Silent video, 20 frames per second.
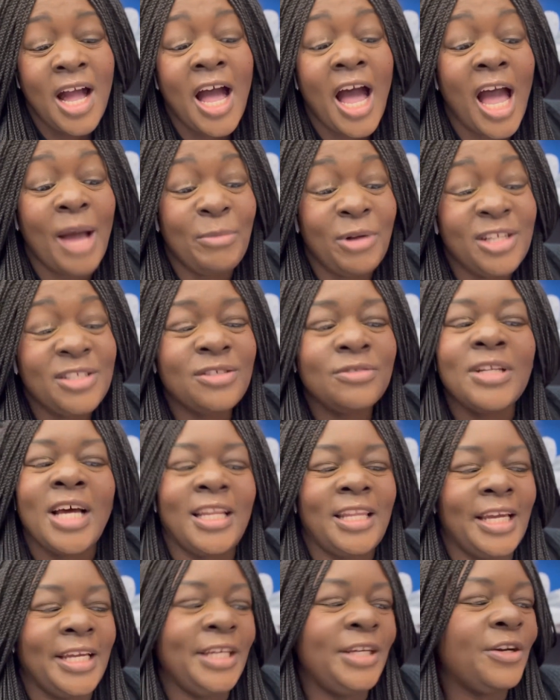I'm also not
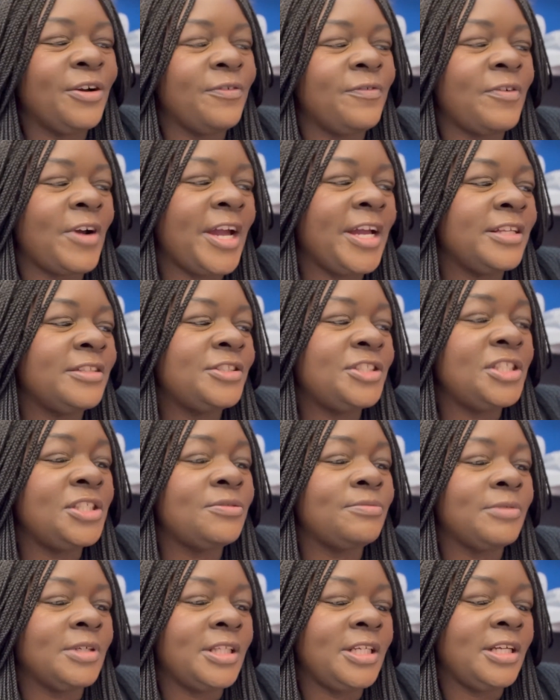liking her friend. She's
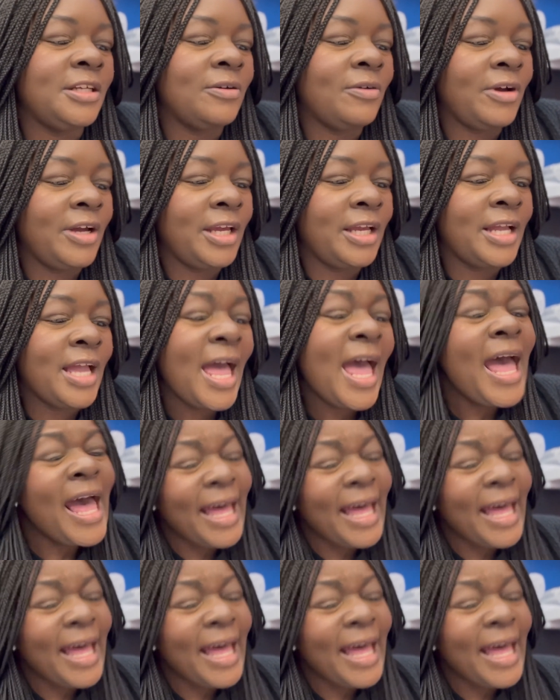really annoying.